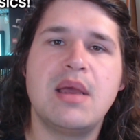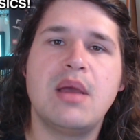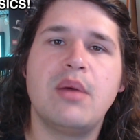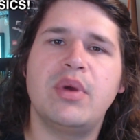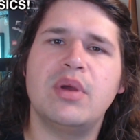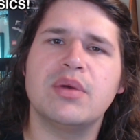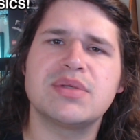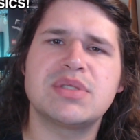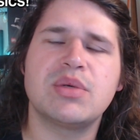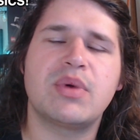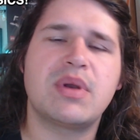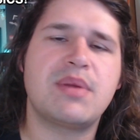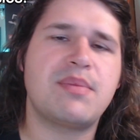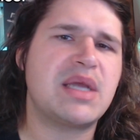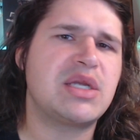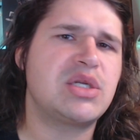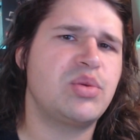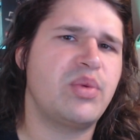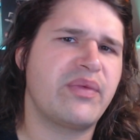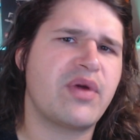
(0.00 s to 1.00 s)
We also want to
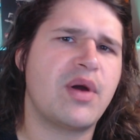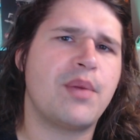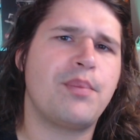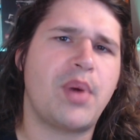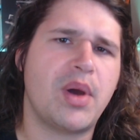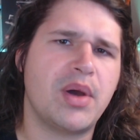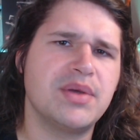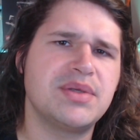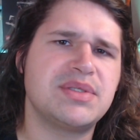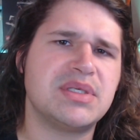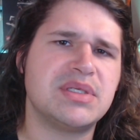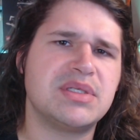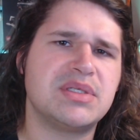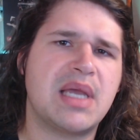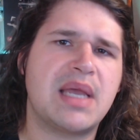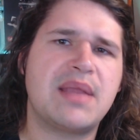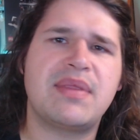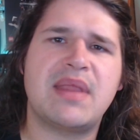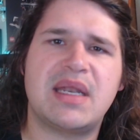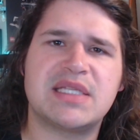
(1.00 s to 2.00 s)
make sure we've got postage
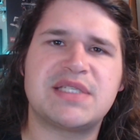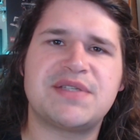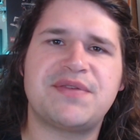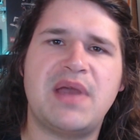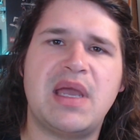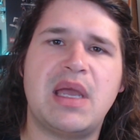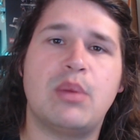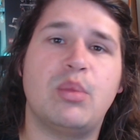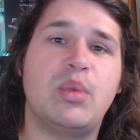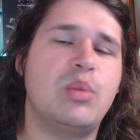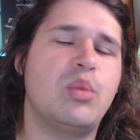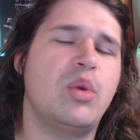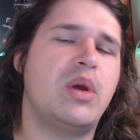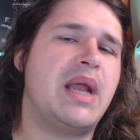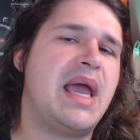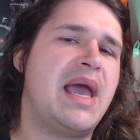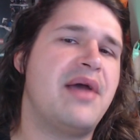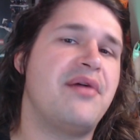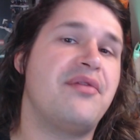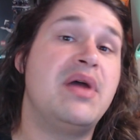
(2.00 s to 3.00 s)
and that it's fair. And we want to
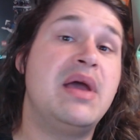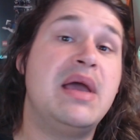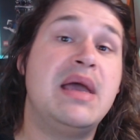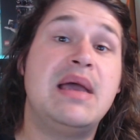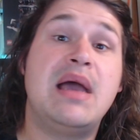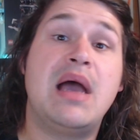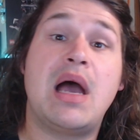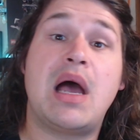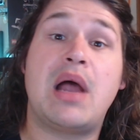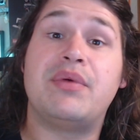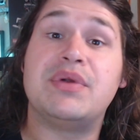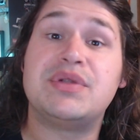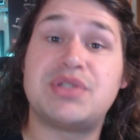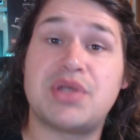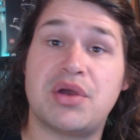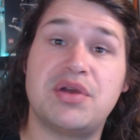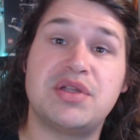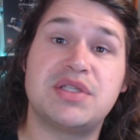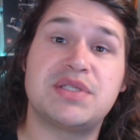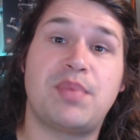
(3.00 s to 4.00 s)
have a
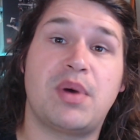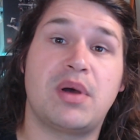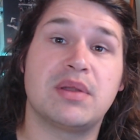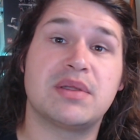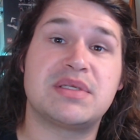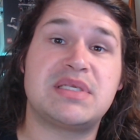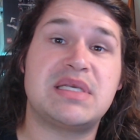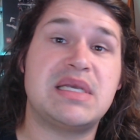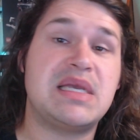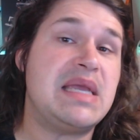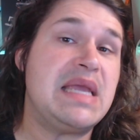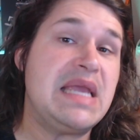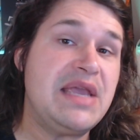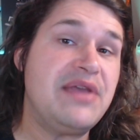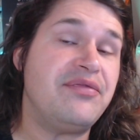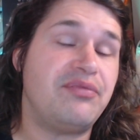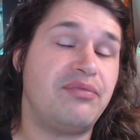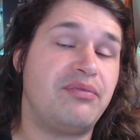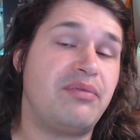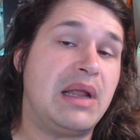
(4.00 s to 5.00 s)
returns policy
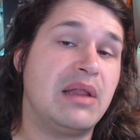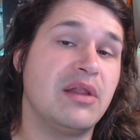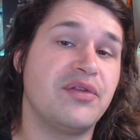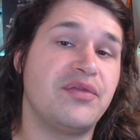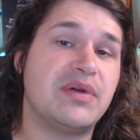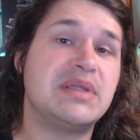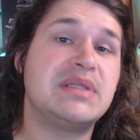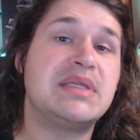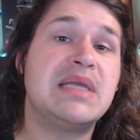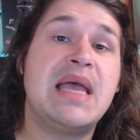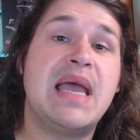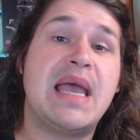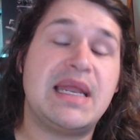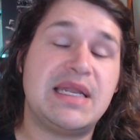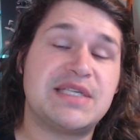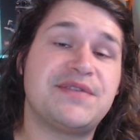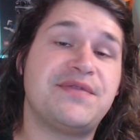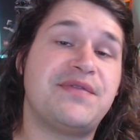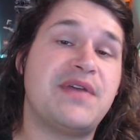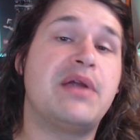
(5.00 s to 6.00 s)
if relevant and
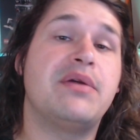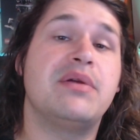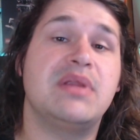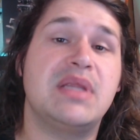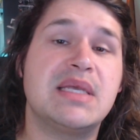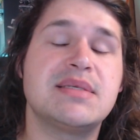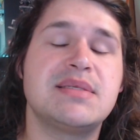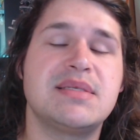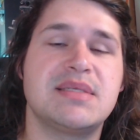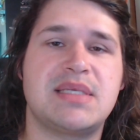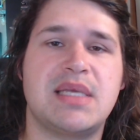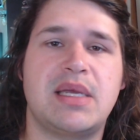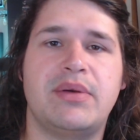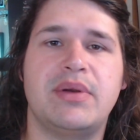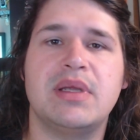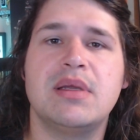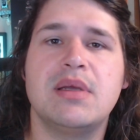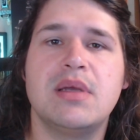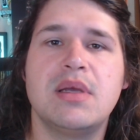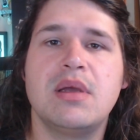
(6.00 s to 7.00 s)
is fair and
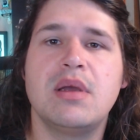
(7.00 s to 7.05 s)
necessary.